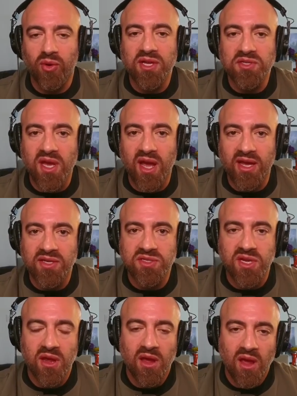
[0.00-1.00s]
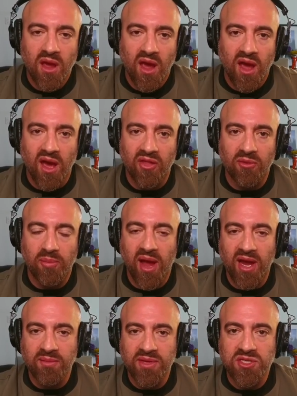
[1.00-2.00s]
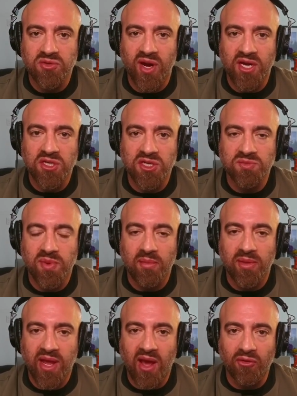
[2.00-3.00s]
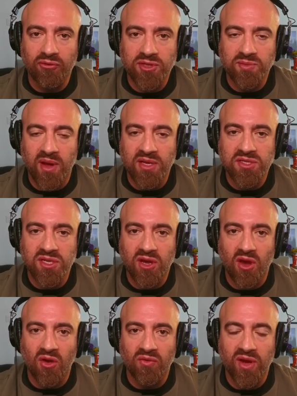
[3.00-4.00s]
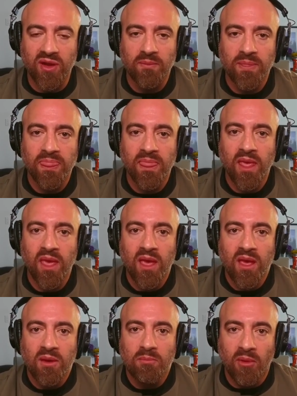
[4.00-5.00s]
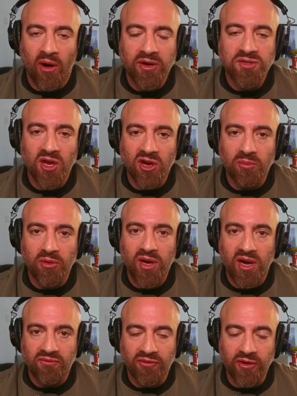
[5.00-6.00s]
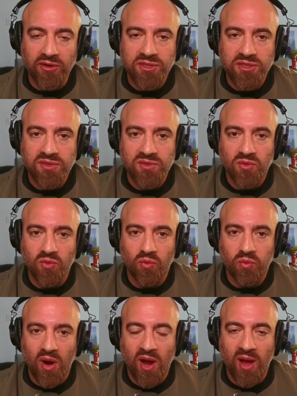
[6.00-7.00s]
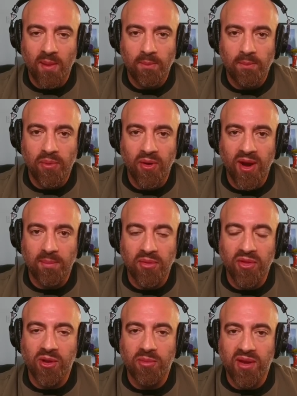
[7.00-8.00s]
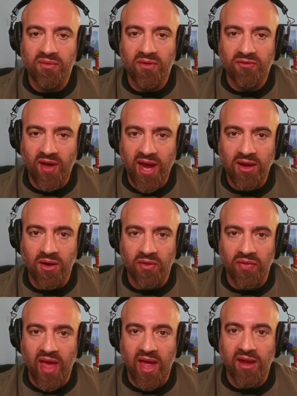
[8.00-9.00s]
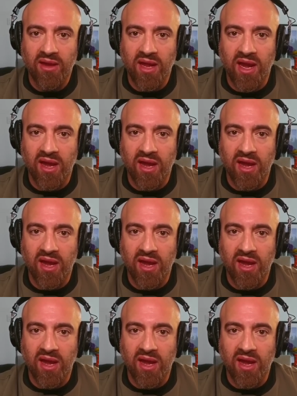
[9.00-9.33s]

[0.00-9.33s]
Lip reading: criticized the Biden administration's public health response to COVID, Mark Zuckerberg at first put up a little bit of a fight on that,